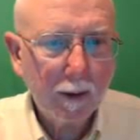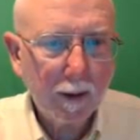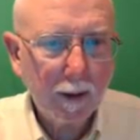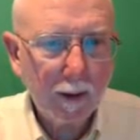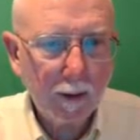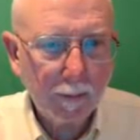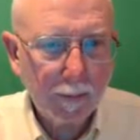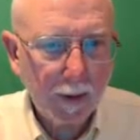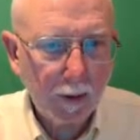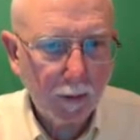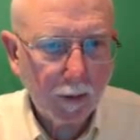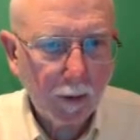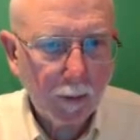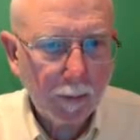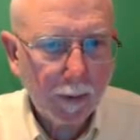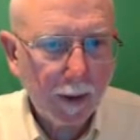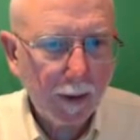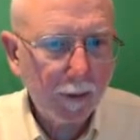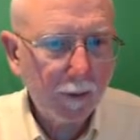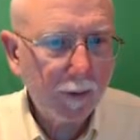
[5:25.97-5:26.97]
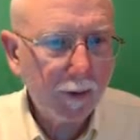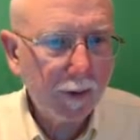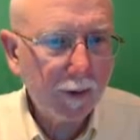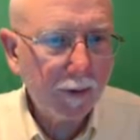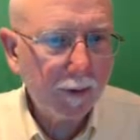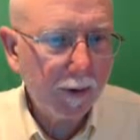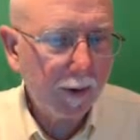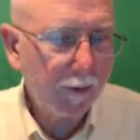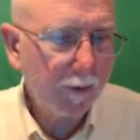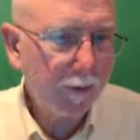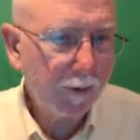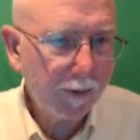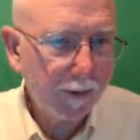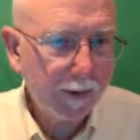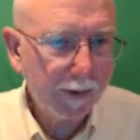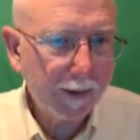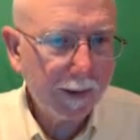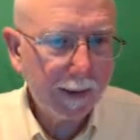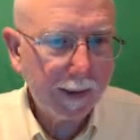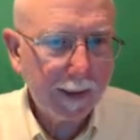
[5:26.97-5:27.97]
And the parallel postulate says
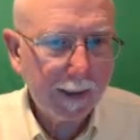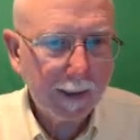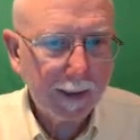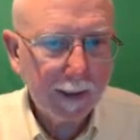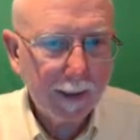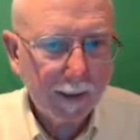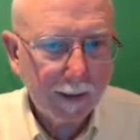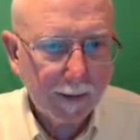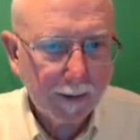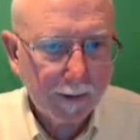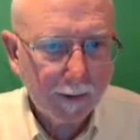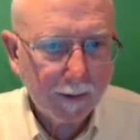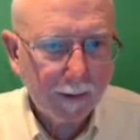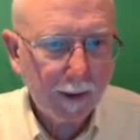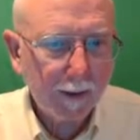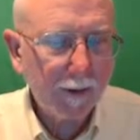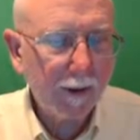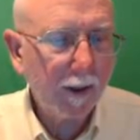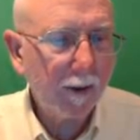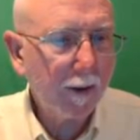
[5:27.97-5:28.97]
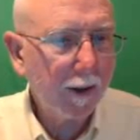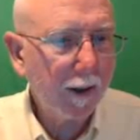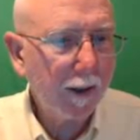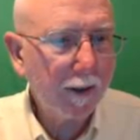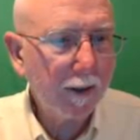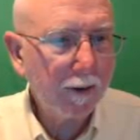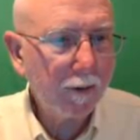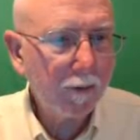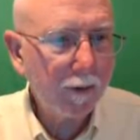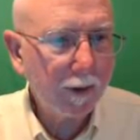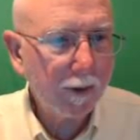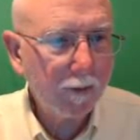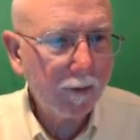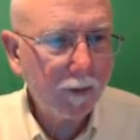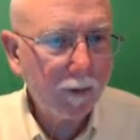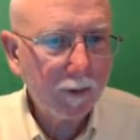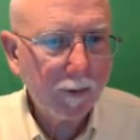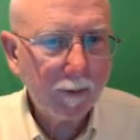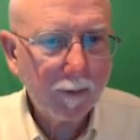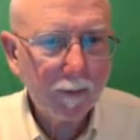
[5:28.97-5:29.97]
that that line
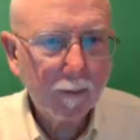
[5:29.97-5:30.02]
exists,